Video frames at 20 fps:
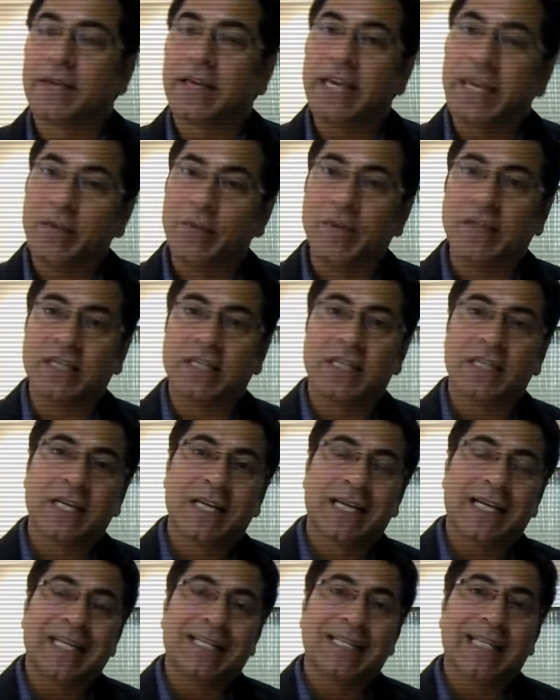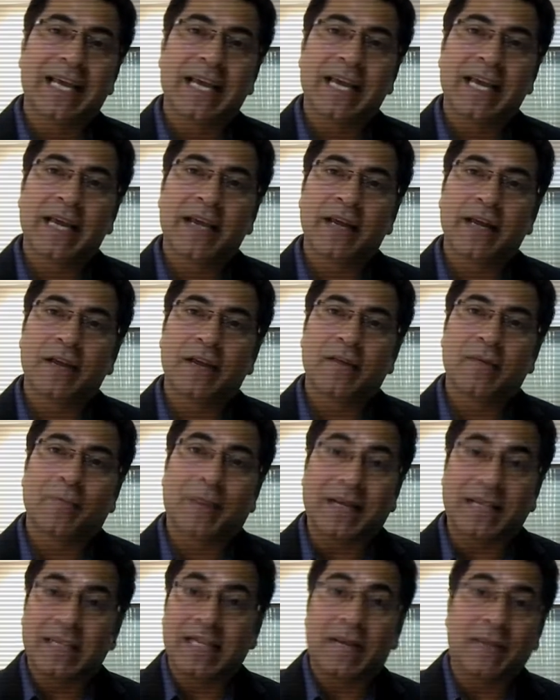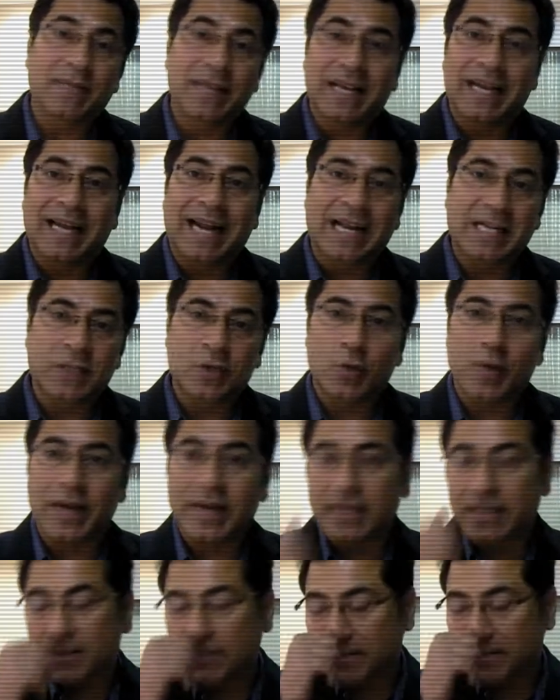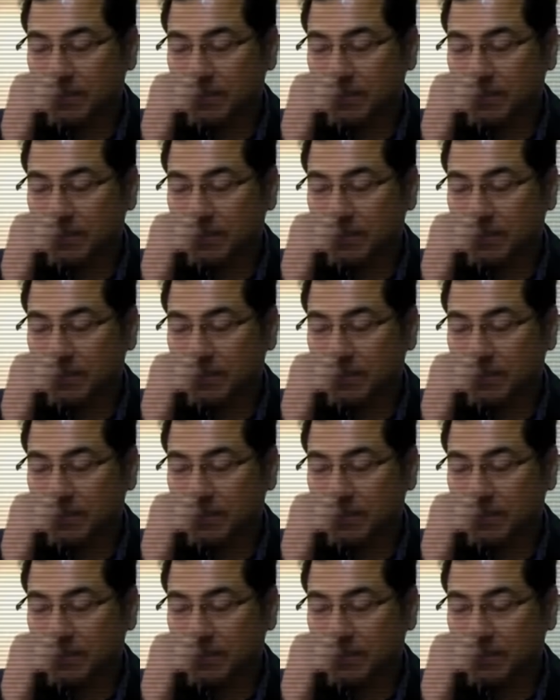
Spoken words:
events, they, by the time they graduate,